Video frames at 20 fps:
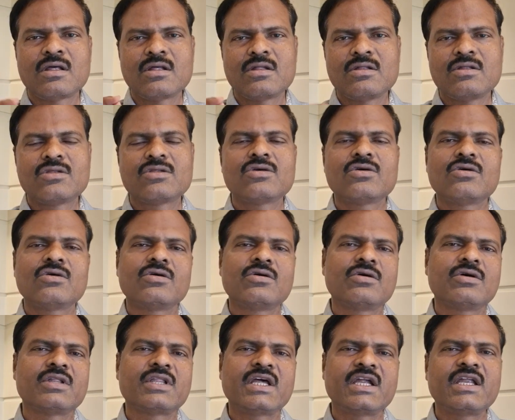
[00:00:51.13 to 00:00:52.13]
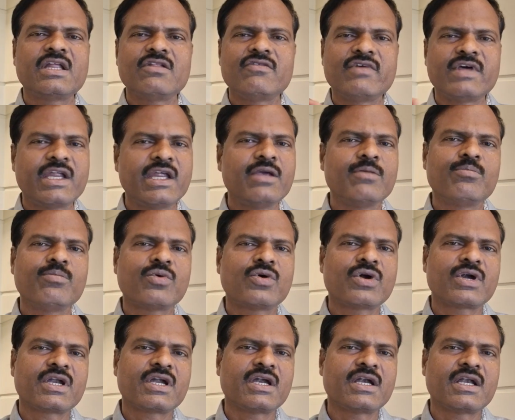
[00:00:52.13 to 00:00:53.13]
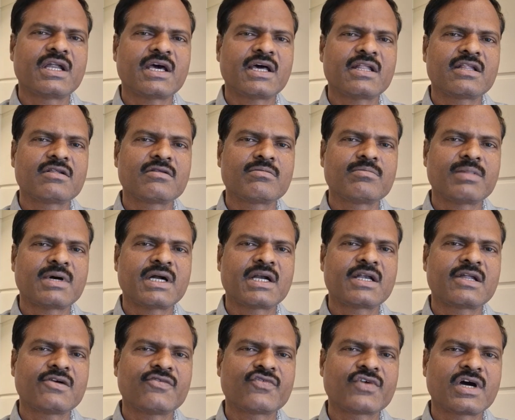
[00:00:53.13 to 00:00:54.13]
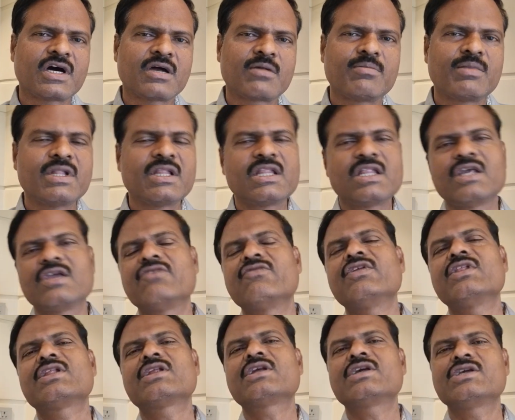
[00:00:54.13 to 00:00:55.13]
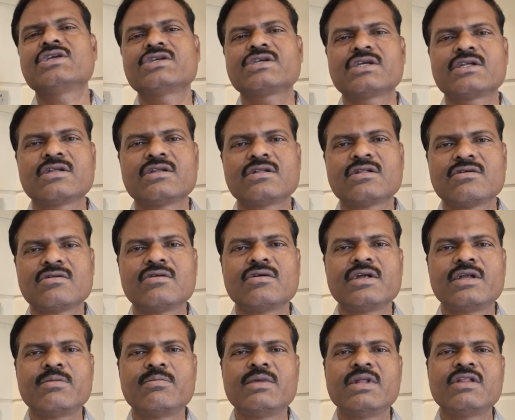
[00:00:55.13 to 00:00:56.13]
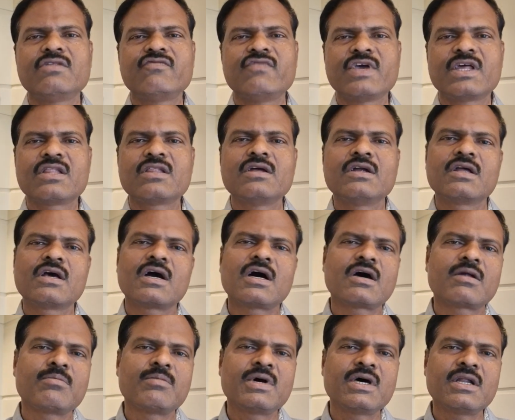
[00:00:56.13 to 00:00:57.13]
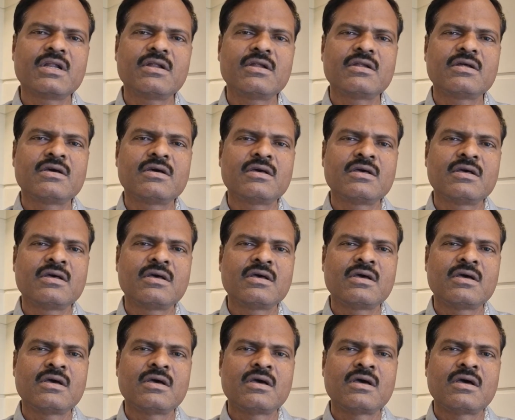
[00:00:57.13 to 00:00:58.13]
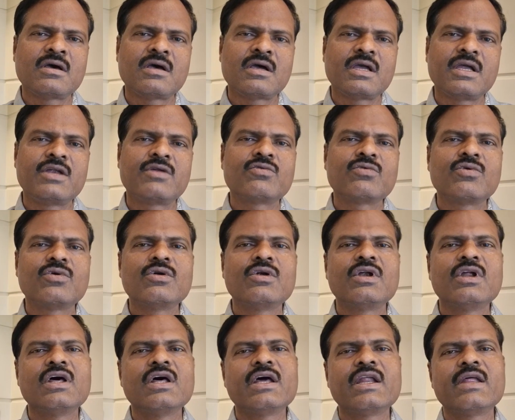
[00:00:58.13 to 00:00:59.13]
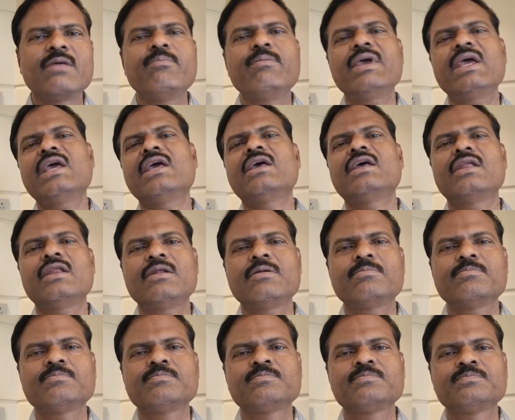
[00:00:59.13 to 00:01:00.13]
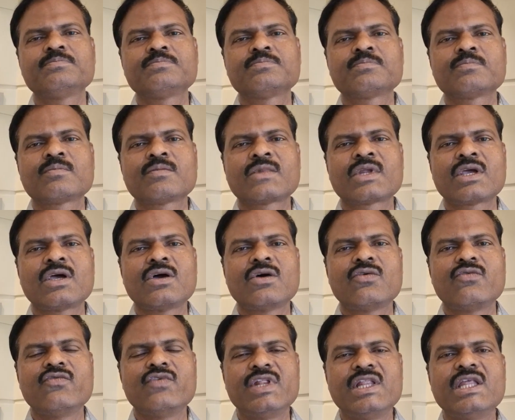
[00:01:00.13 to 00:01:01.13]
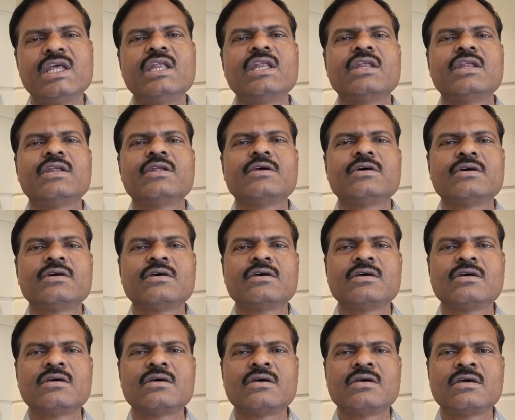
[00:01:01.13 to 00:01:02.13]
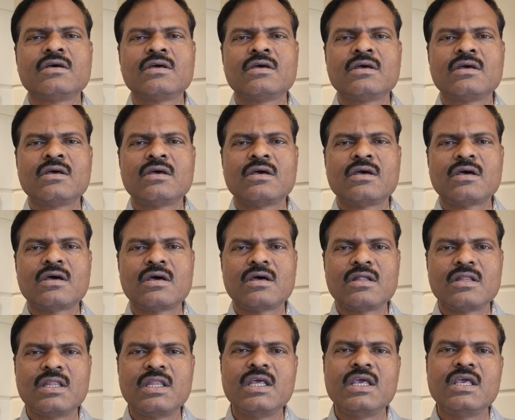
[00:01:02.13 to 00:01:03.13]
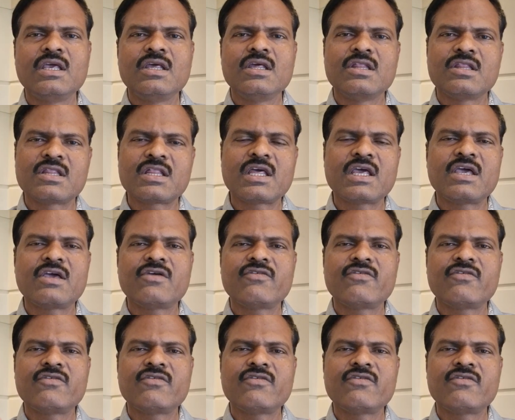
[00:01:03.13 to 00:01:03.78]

so that is very important as part of carbon sequestration. So it means fixed carbon, it would remain within the, say,